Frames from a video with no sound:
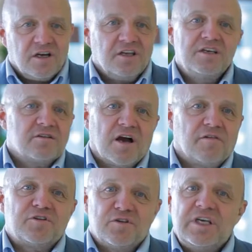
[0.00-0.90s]
year
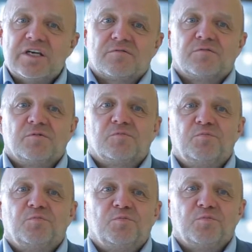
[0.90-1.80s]
after year,
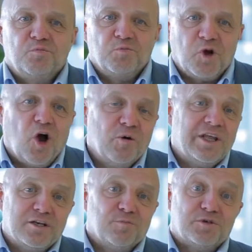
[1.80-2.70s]

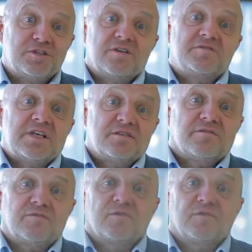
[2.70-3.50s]
only in a positive sense, of